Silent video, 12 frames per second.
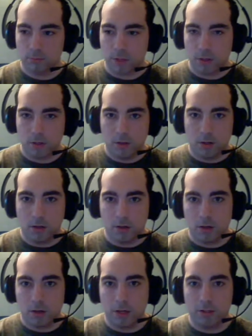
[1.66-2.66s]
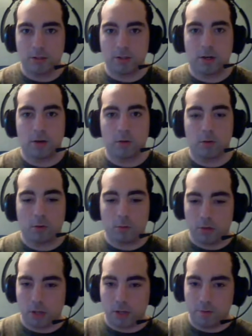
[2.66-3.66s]
All right, so we're
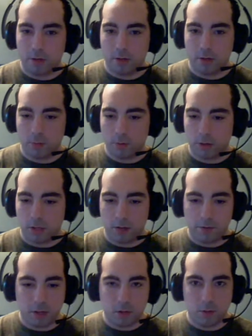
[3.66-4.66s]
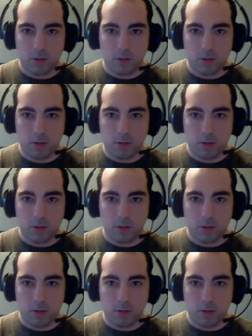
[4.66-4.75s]
live. We're live now.